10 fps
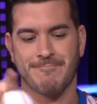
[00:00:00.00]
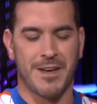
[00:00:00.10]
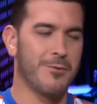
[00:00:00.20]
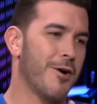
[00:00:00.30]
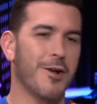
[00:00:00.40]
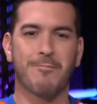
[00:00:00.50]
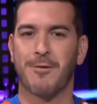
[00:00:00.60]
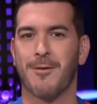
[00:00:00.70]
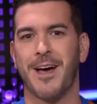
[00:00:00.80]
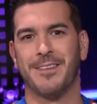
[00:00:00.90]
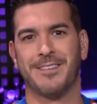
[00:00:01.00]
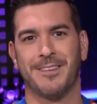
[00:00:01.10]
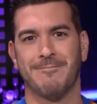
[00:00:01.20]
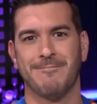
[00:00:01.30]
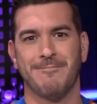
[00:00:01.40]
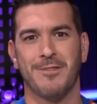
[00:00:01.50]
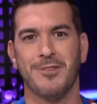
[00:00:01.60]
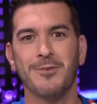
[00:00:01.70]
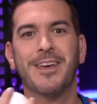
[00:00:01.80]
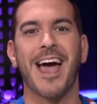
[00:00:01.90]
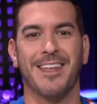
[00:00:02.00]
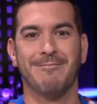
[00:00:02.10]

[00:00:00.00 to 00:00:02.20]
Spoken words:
Eduardo Perez, you get